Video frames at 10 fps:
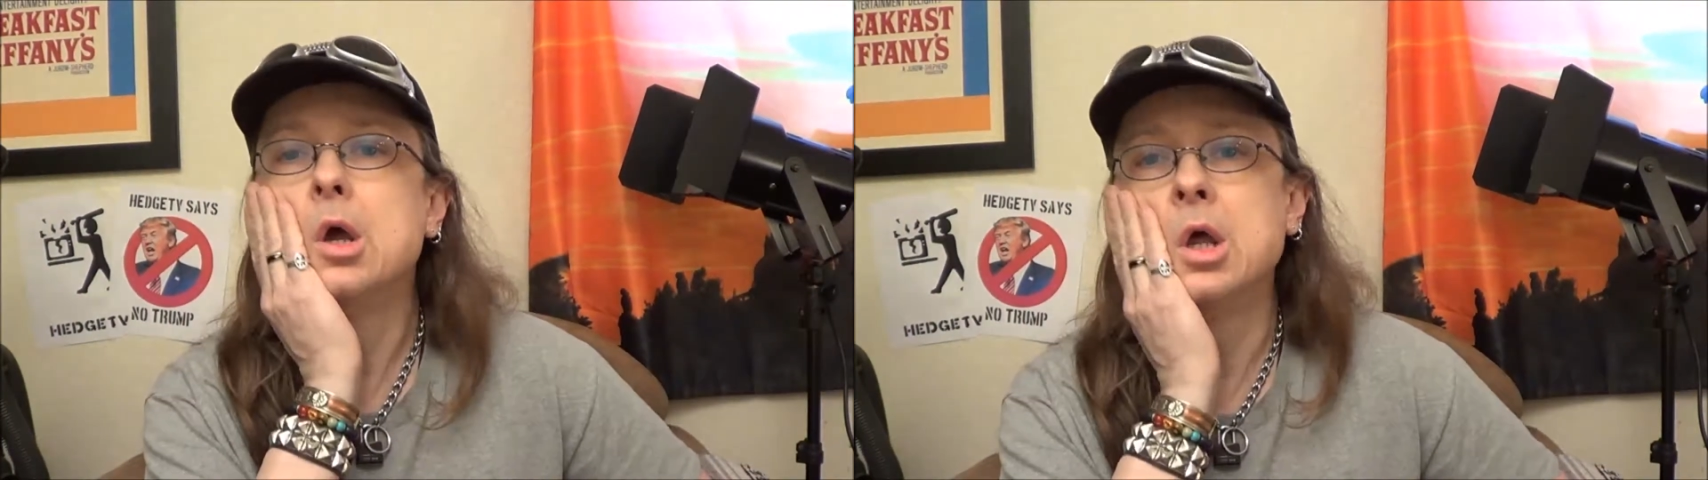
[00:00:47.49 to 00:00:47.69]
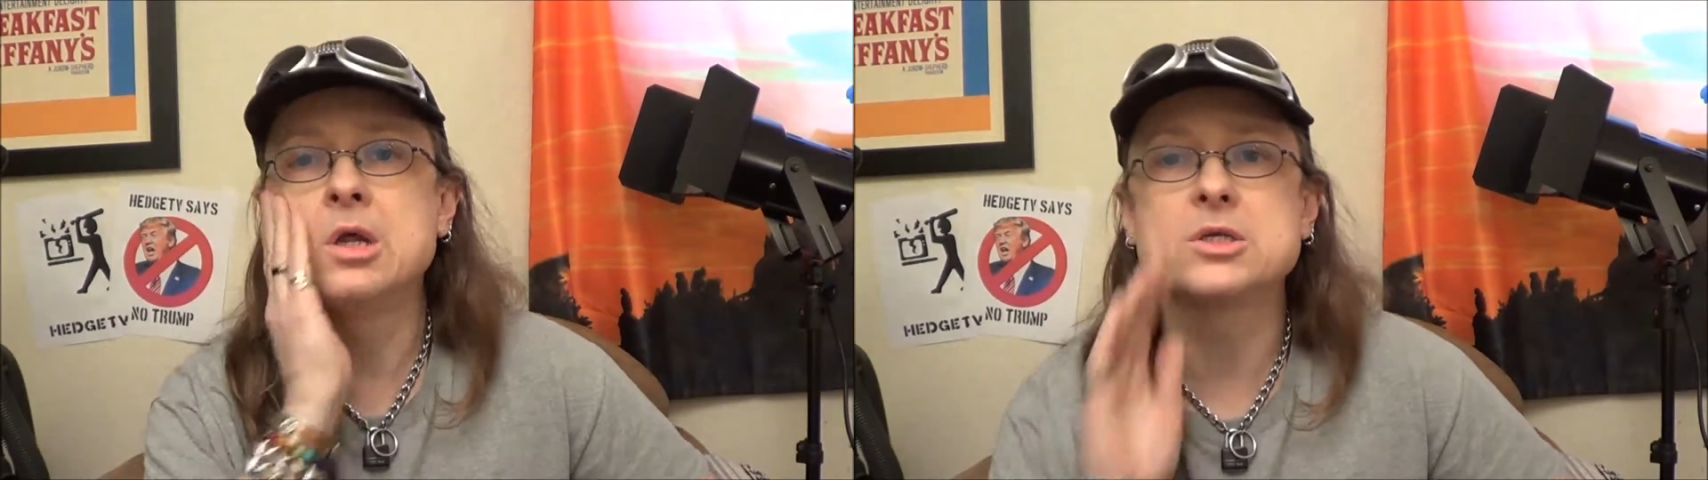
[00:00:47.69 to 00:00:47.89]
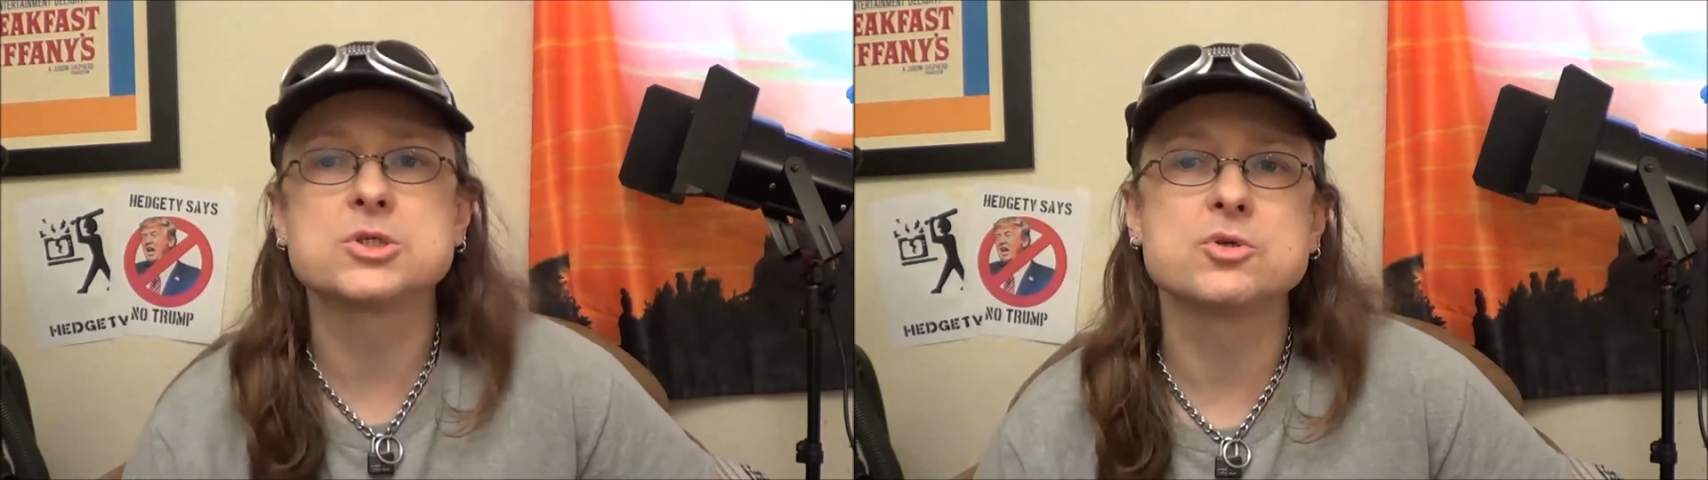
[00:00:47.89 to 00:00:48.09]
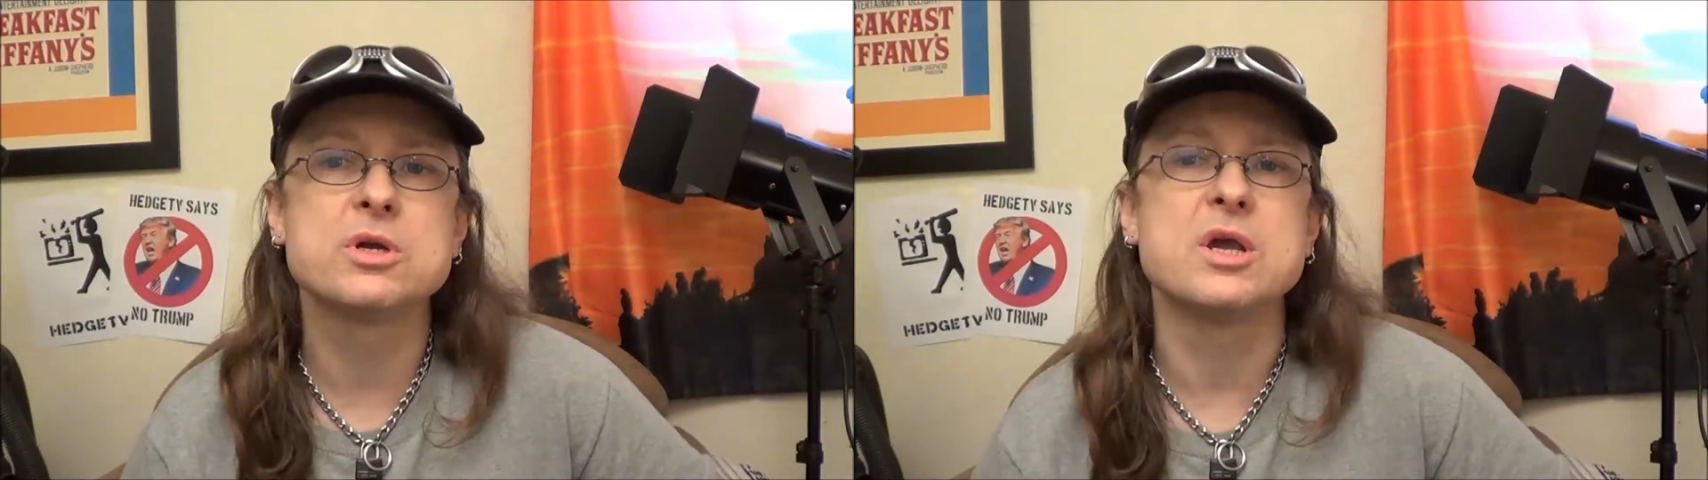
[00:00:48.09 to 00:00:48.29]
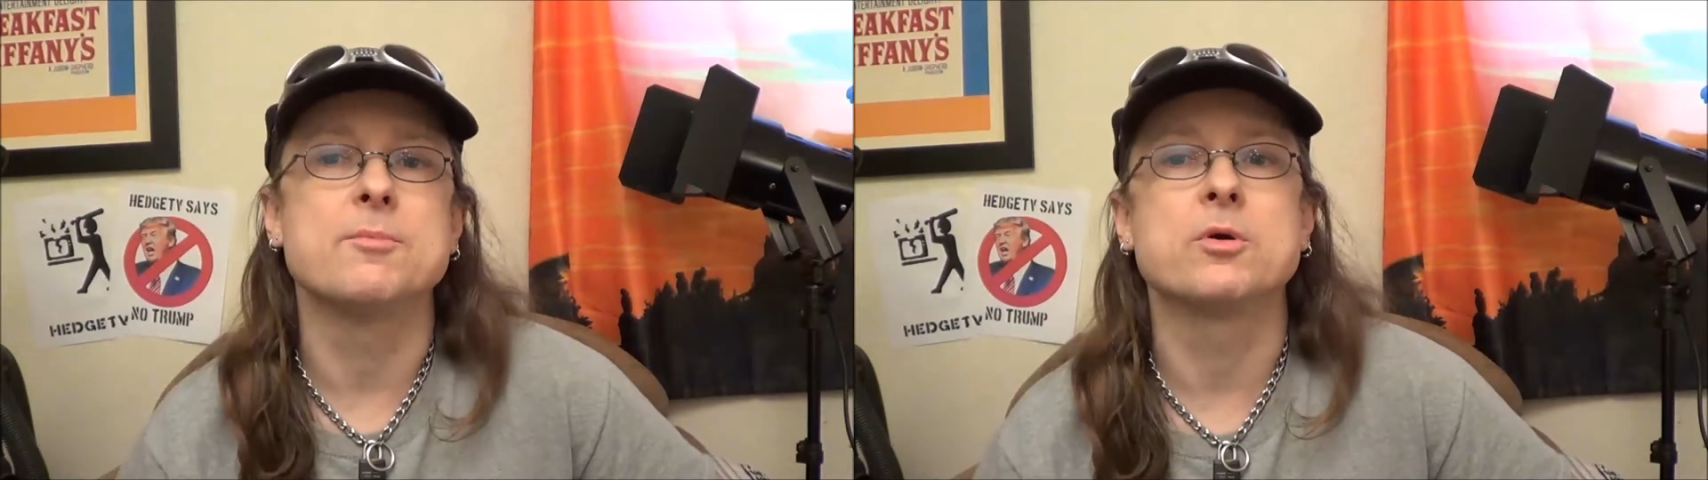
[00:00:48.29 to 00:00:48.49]
and
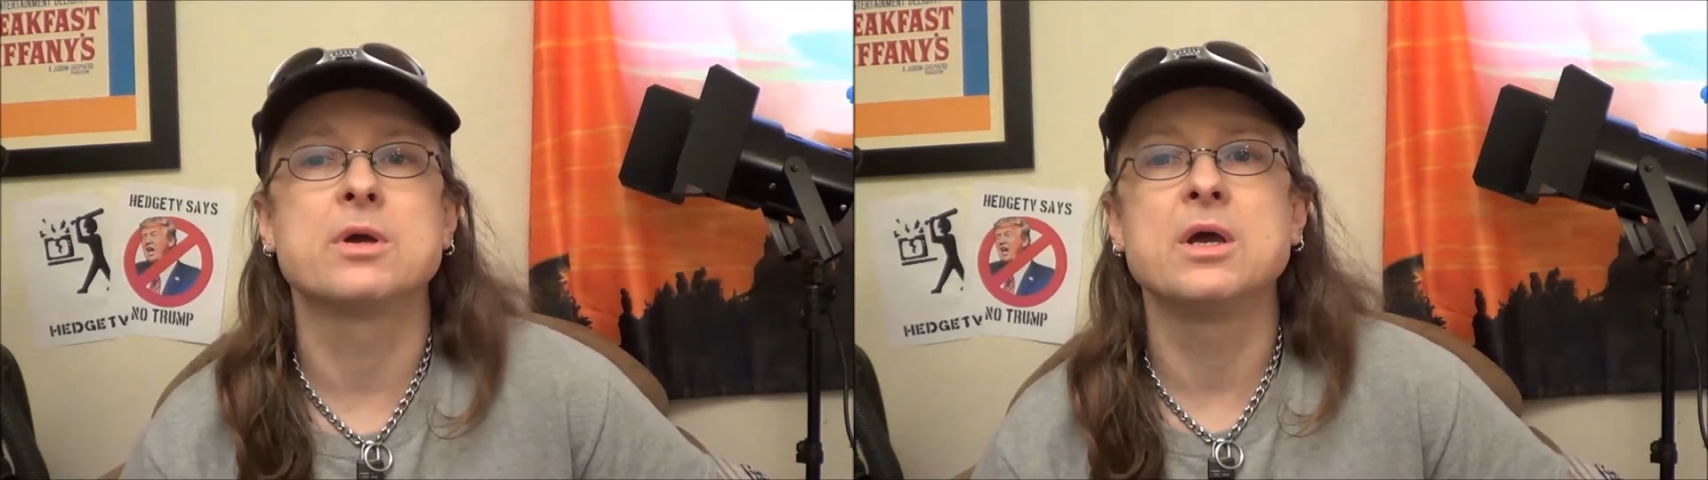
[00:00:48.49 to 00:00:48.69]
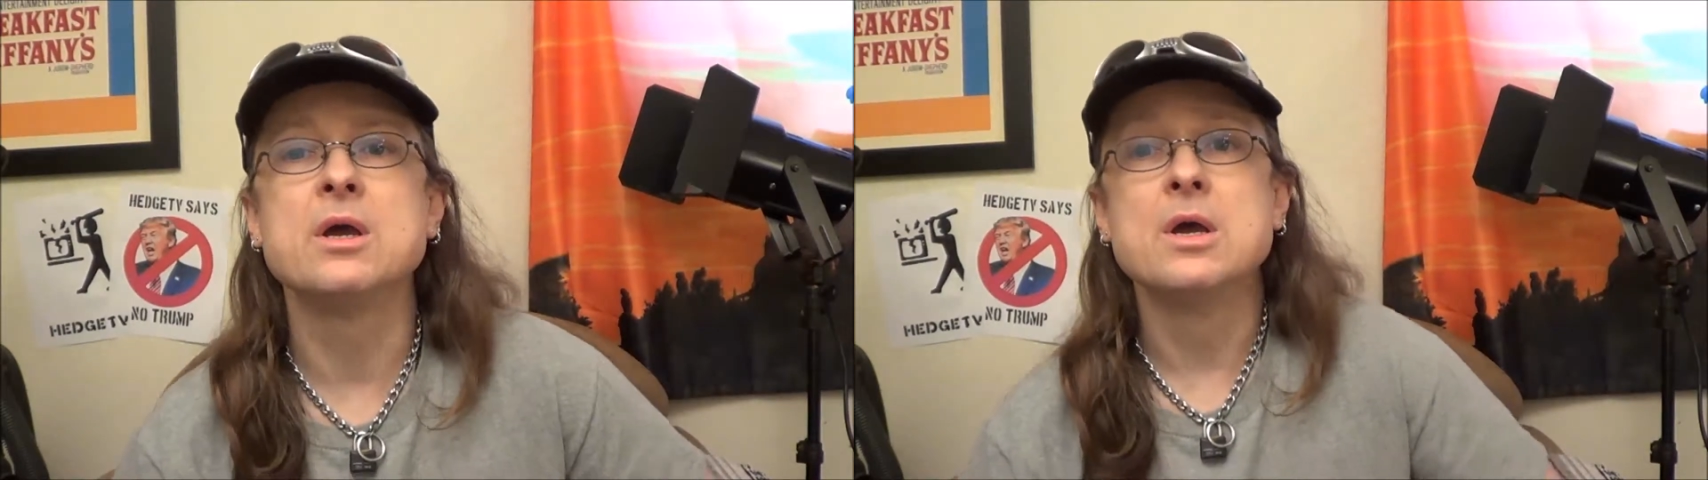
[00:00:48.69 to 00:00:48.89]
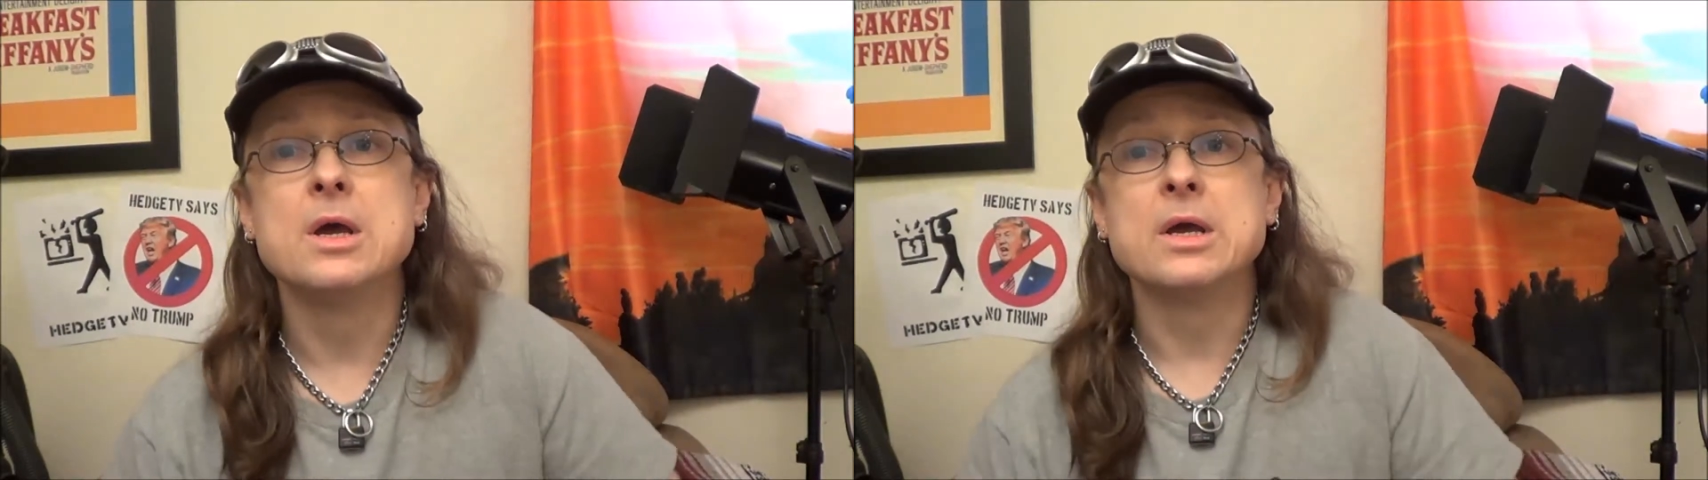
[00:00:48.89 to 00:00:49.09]
extreme, okay?